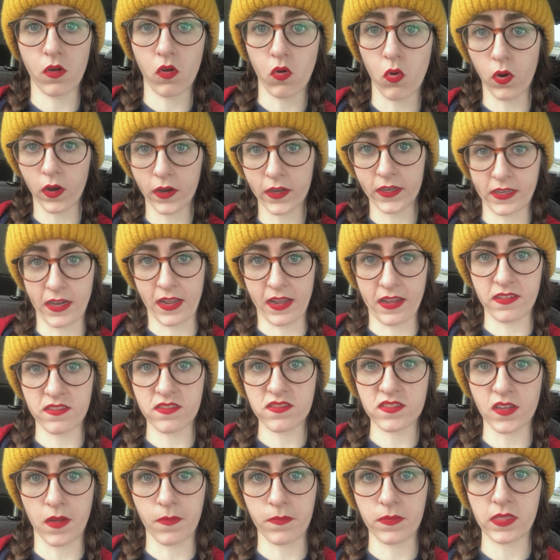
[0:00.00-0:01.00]

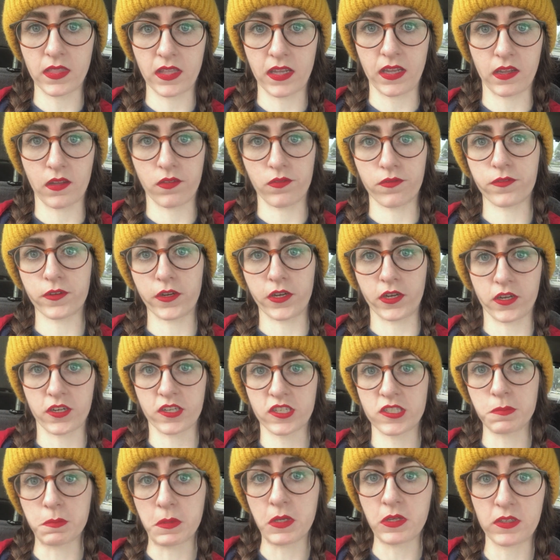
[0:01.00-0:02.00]
organize something for your
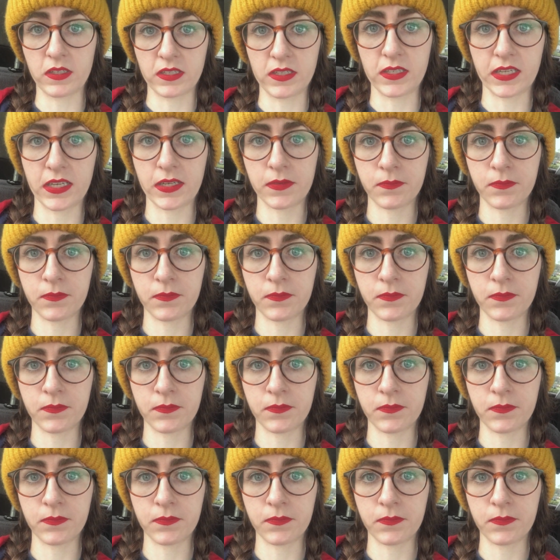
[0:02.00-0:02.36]
community.